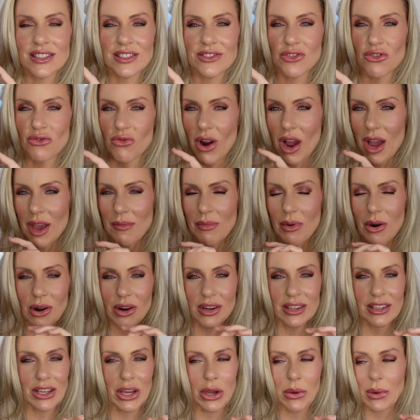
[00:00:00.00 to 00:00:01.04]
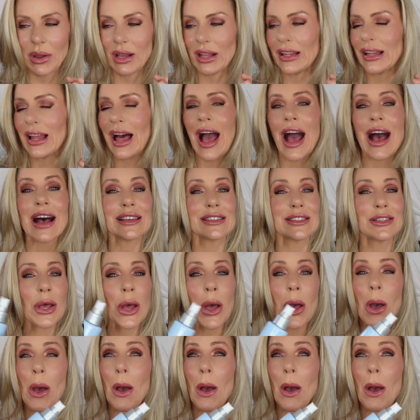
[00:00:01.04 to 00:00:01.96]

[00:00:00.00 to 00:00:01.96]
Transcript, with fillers: Drybar Liquid Glass,